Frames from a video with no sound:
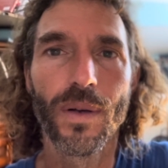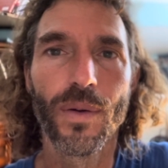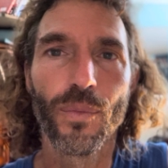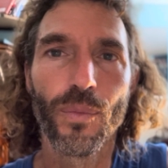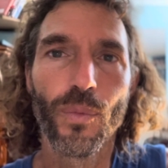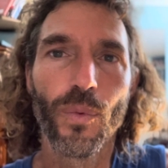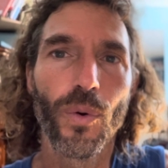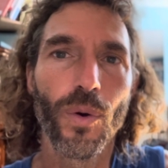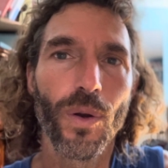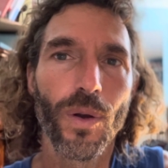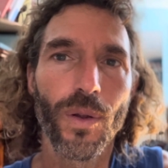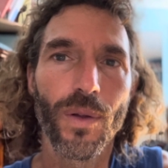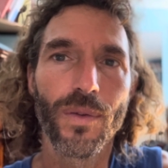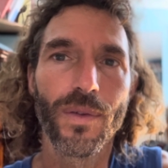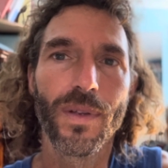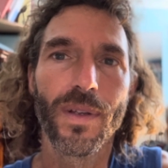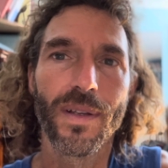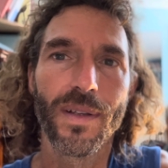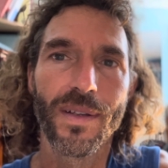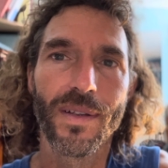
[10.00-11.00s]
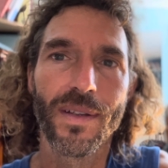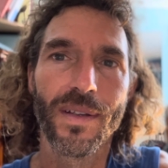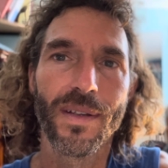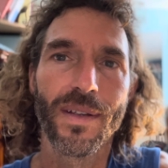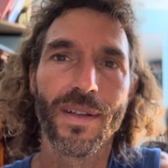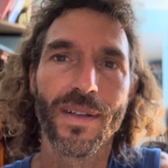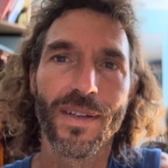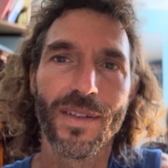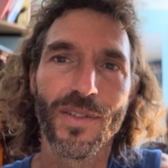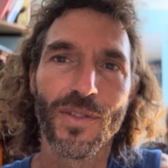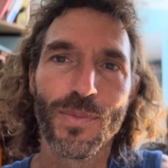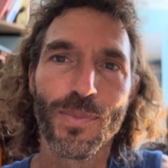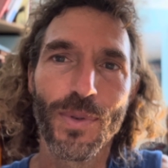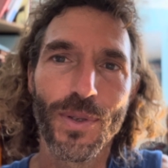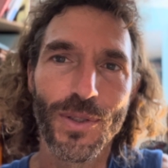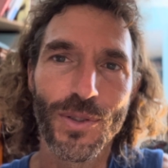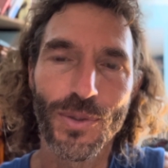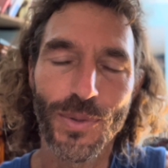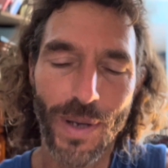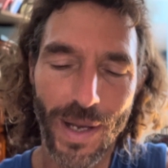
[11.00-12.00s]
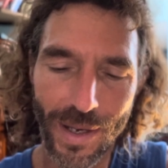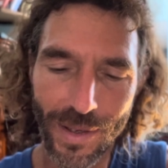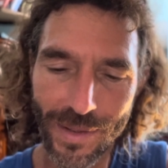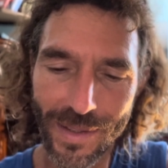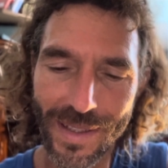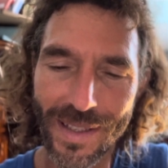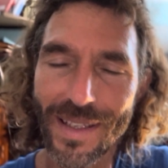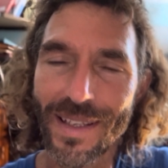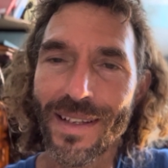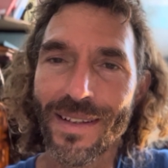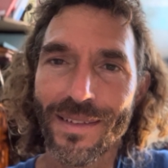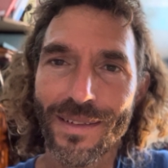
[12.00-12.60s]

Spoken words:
world spirituality